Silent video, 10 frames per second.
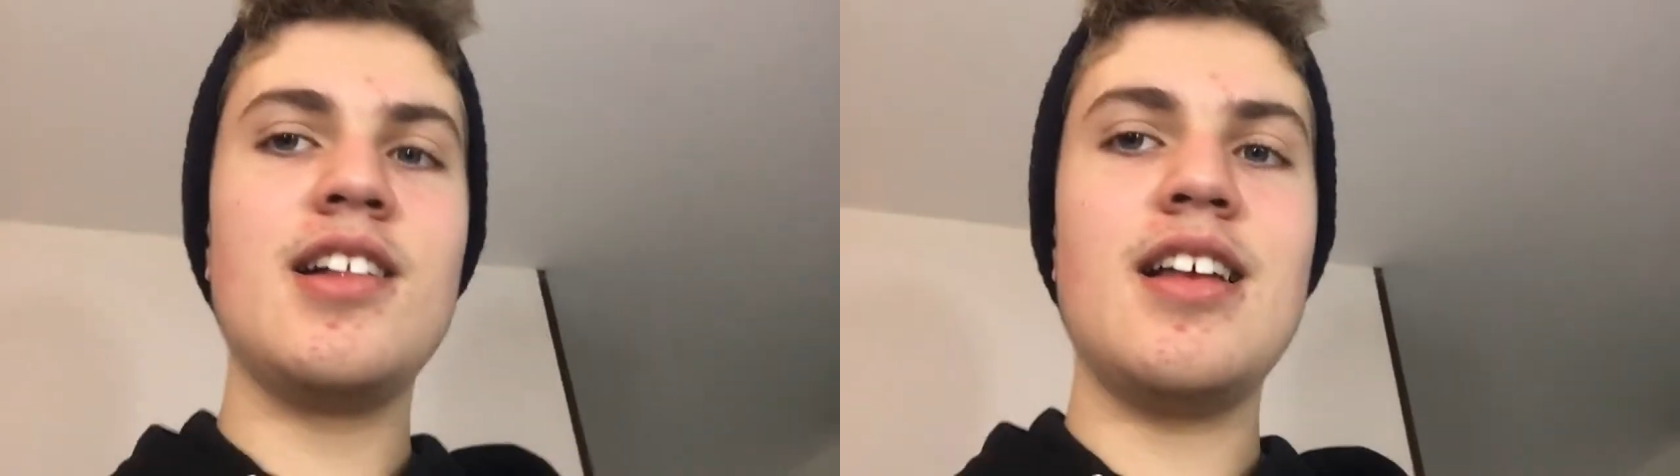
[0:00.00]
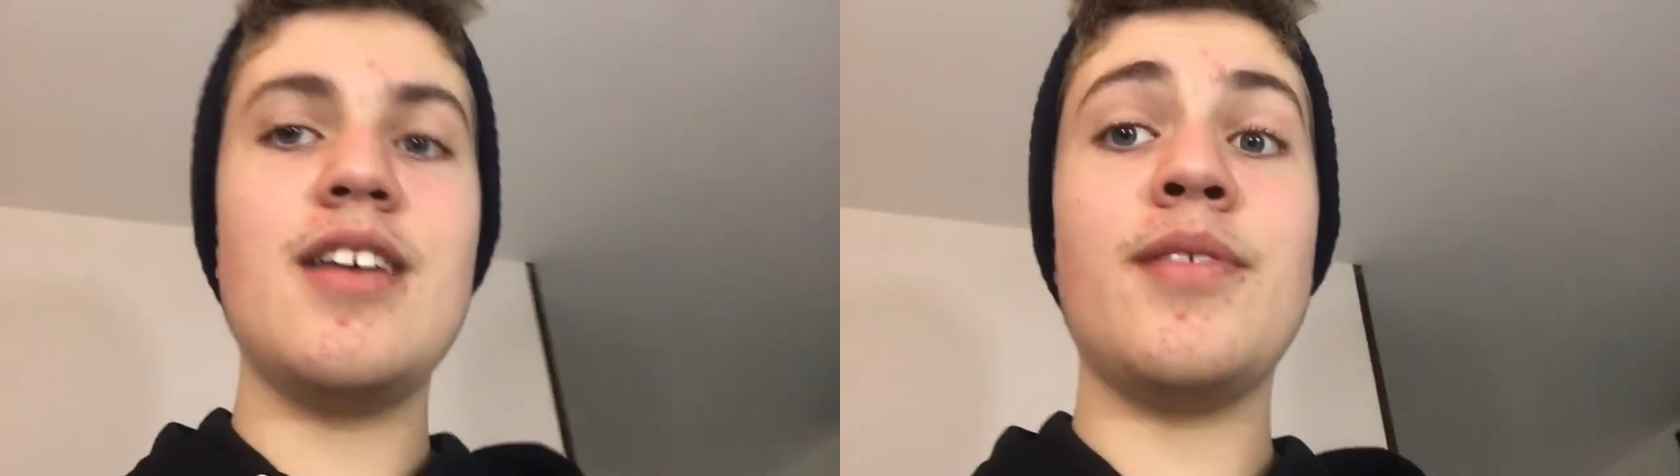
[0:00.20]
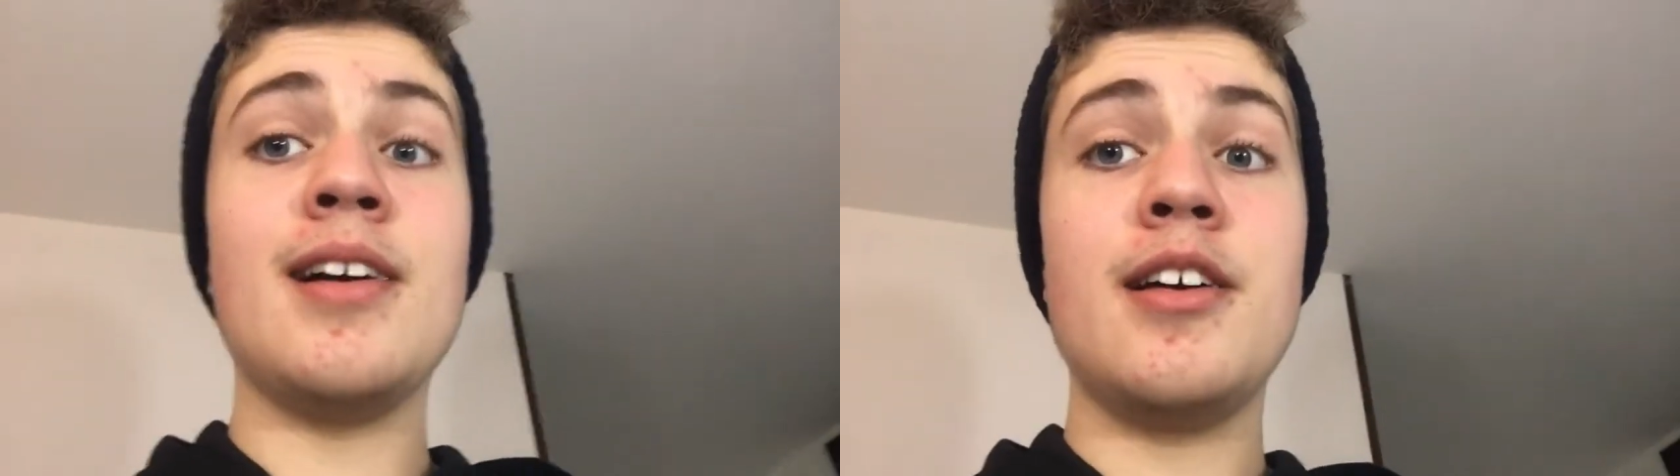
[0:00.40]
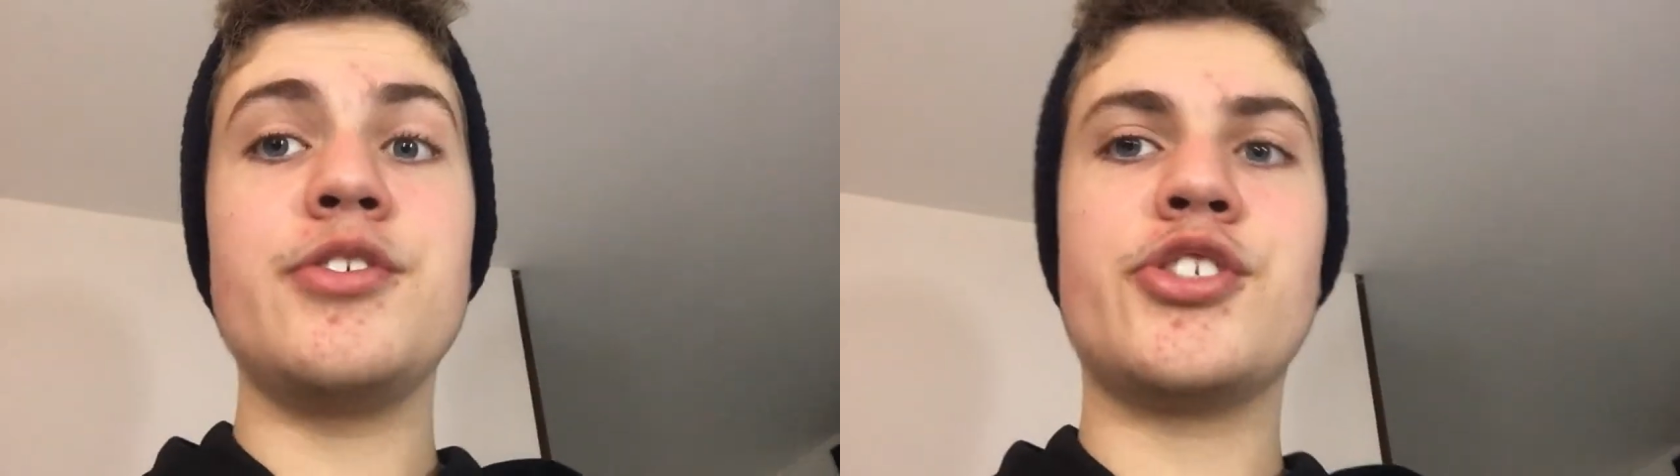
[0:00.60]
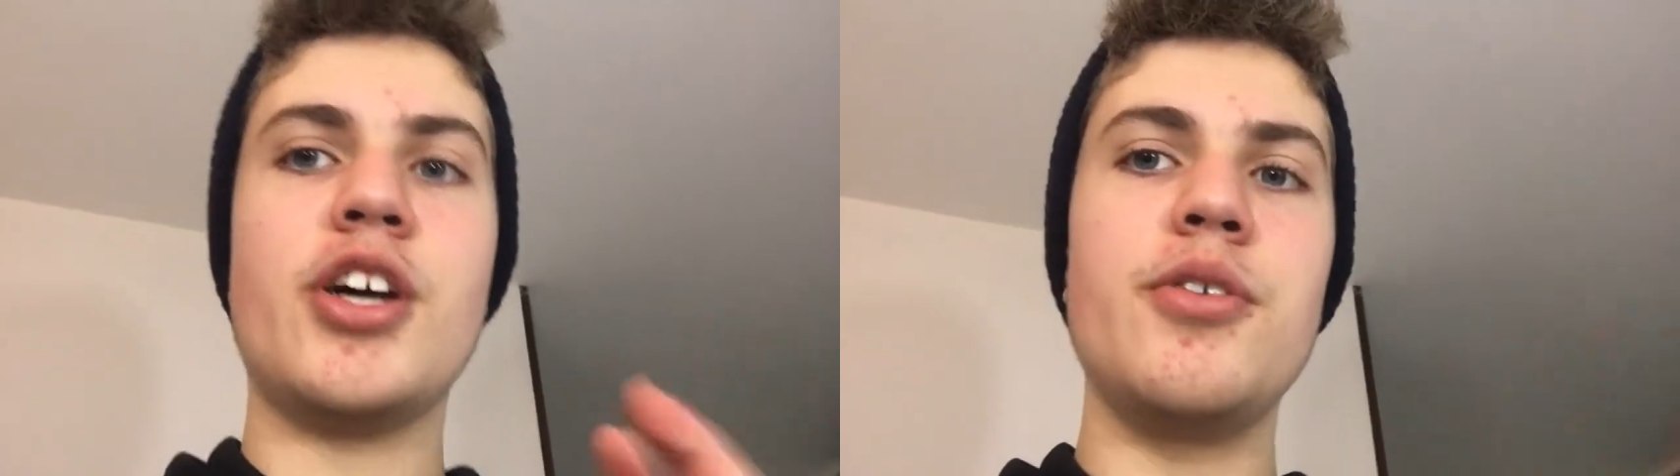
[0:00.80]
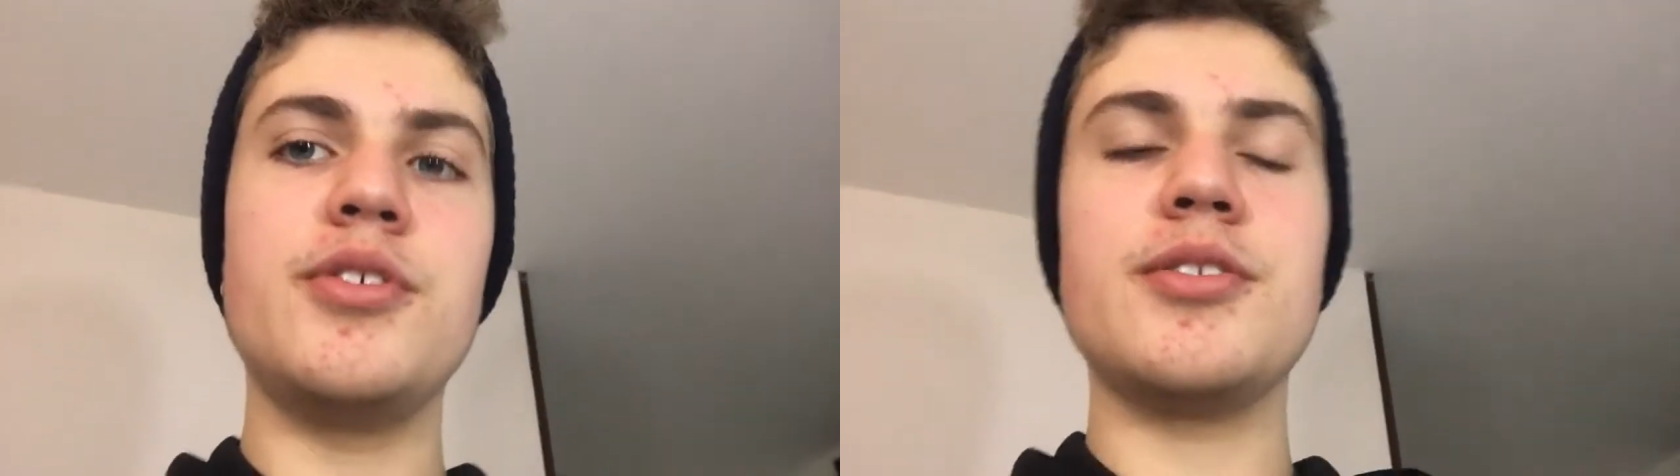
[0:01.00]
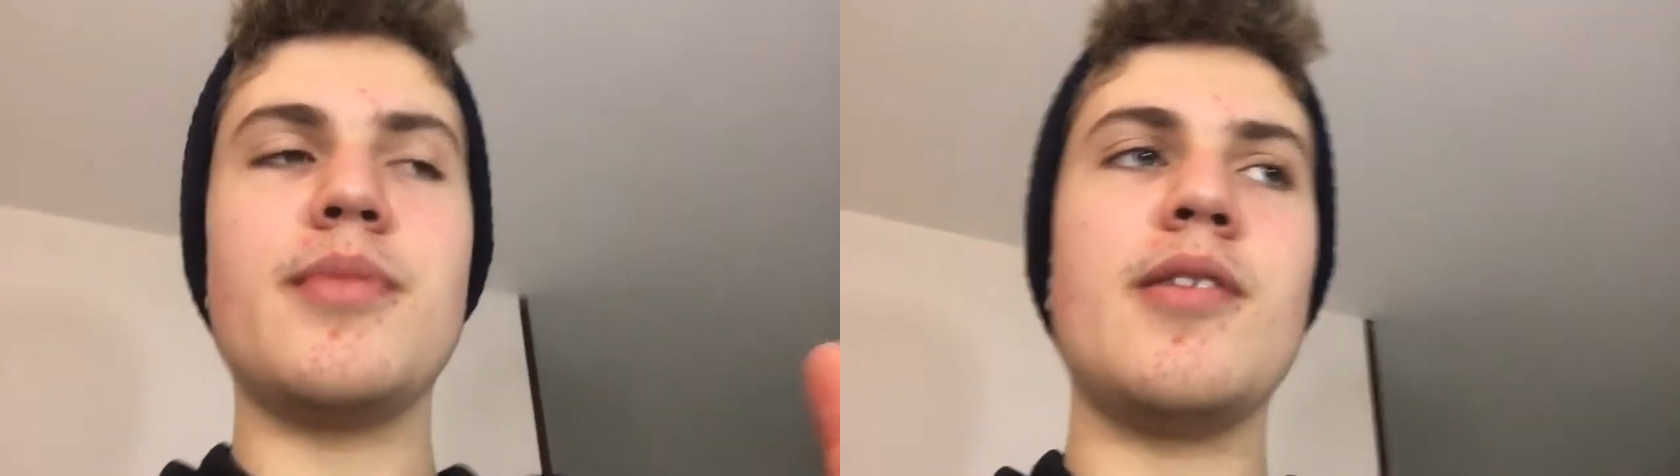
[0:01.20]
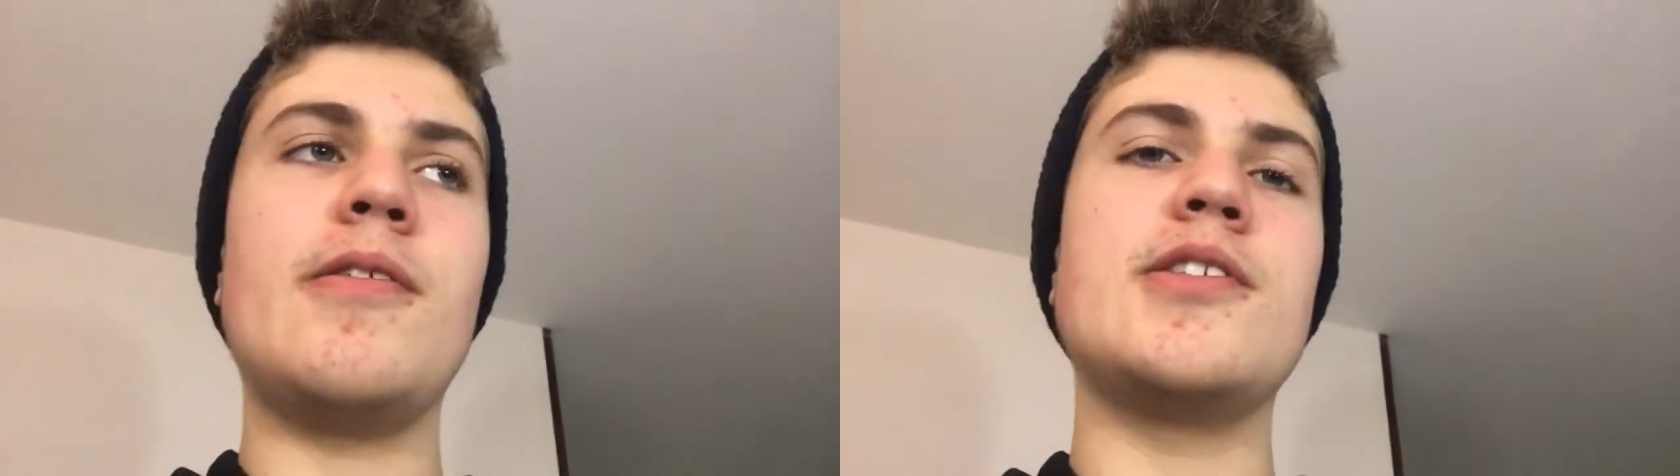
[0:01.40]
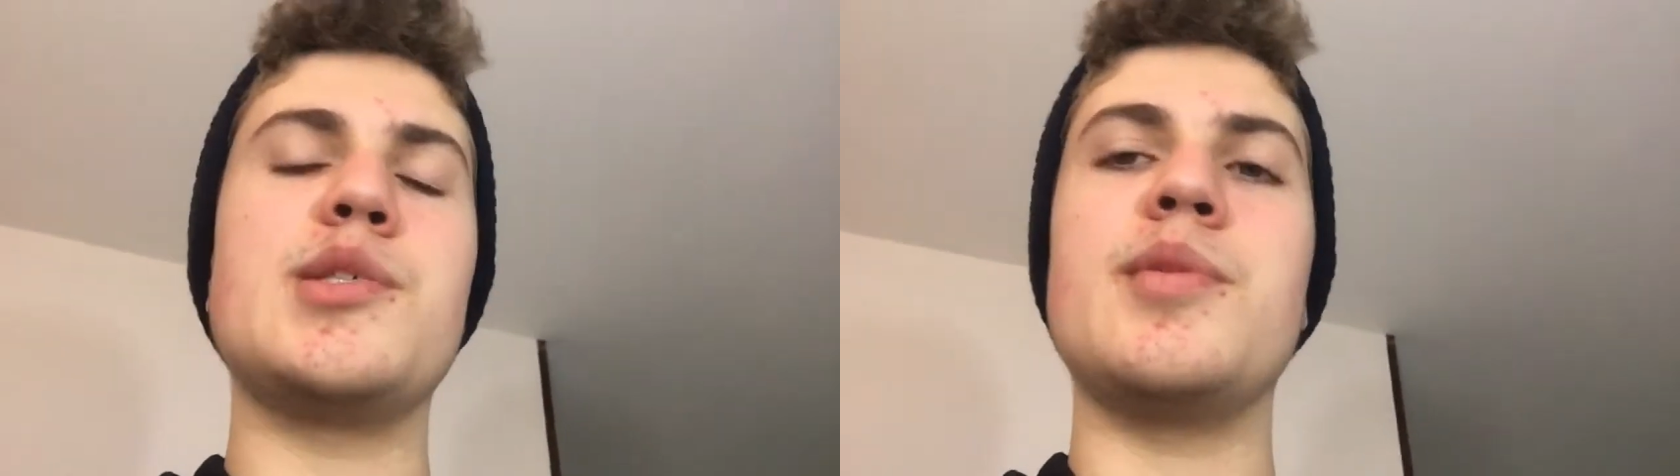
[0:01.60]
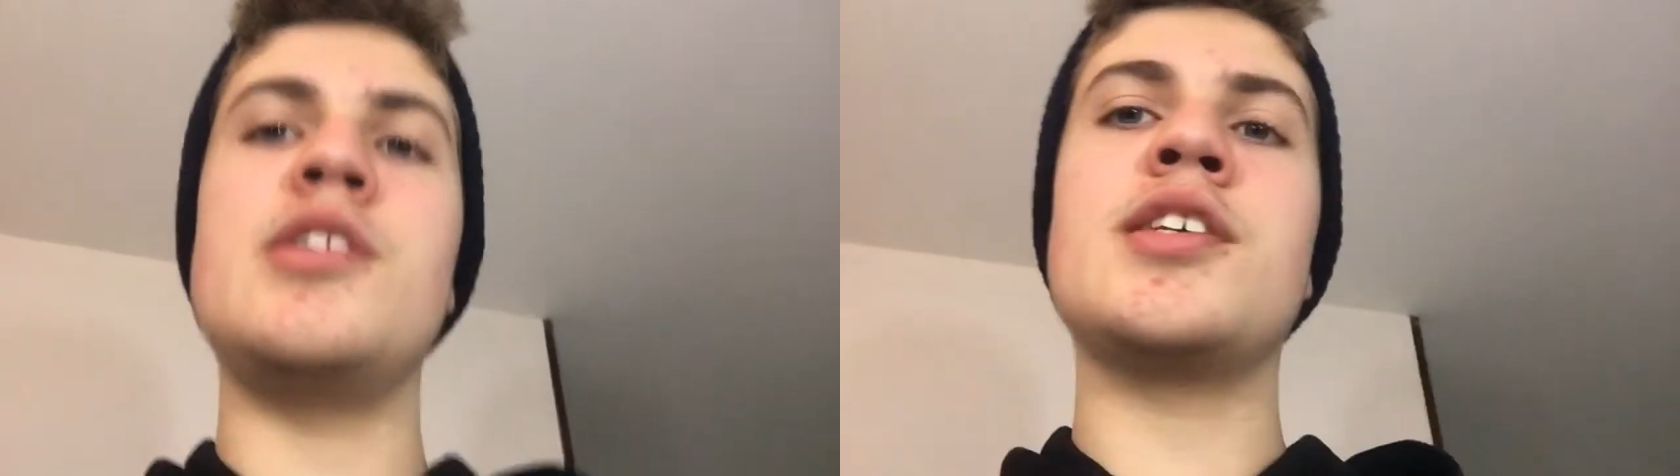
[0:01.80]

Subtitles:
if I chose my ones. But these